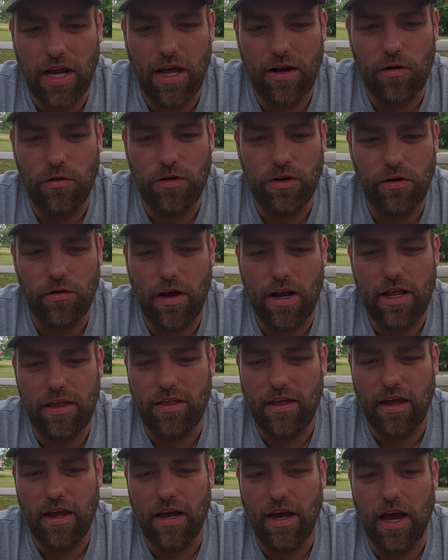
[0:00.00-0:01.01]
I don't do
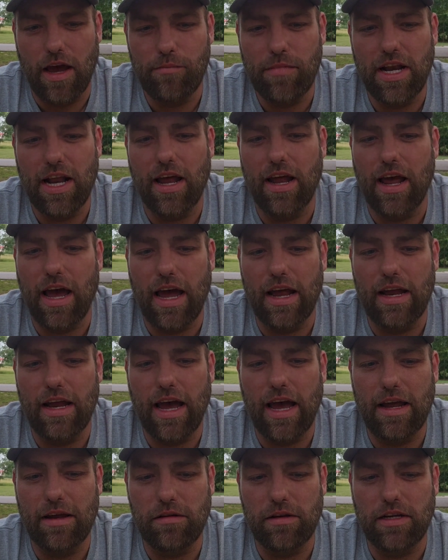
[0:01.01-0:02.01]
anything. I mean,
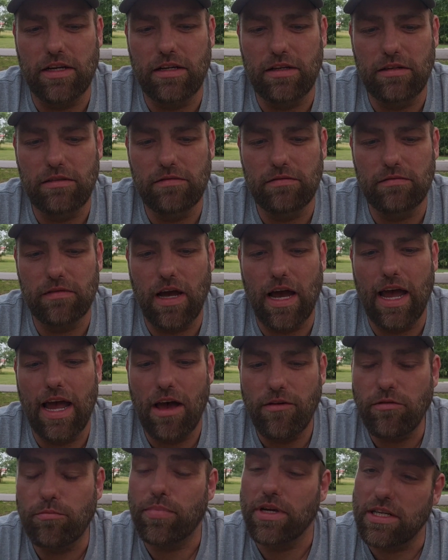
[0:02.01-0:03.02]
I
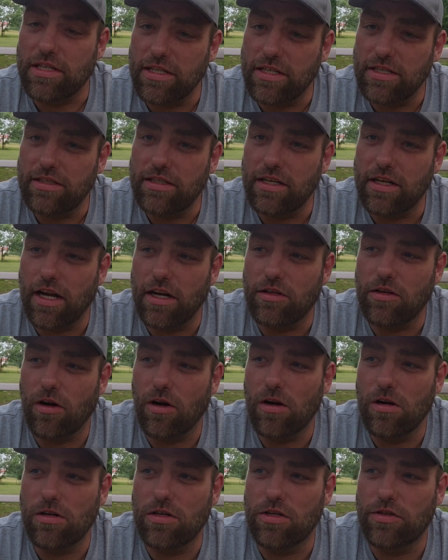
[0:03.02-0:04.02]
have a business, and I
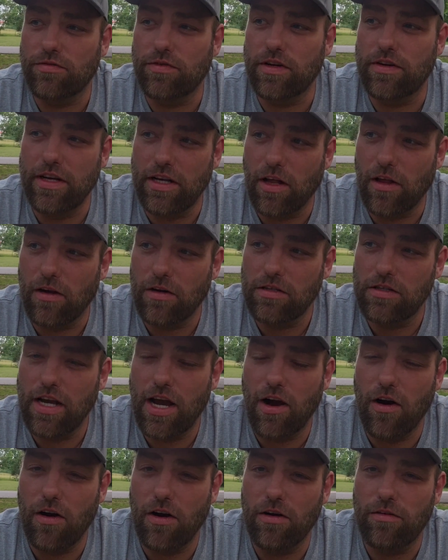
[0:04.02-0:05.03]
charge $50 an
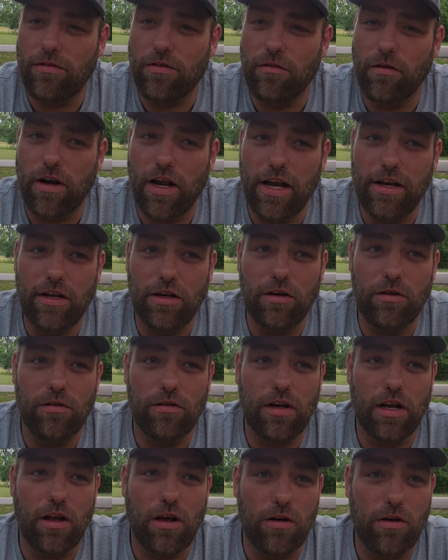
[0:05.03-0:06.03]
hour for what I do
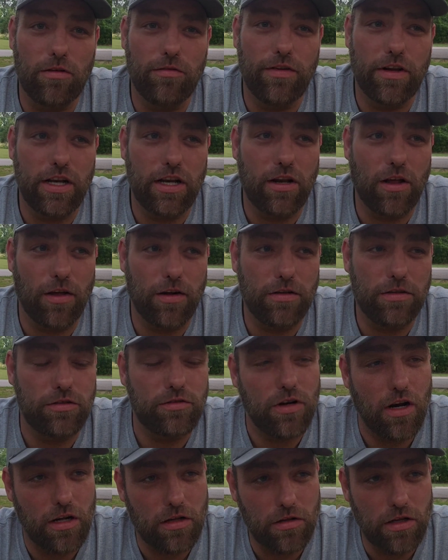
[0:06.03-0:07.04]
and $150 a
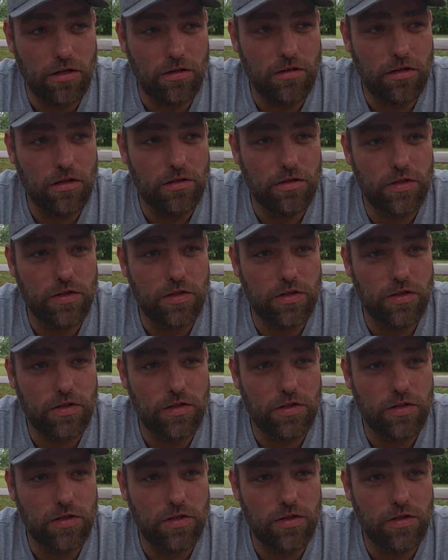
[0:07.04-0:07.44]
truckload.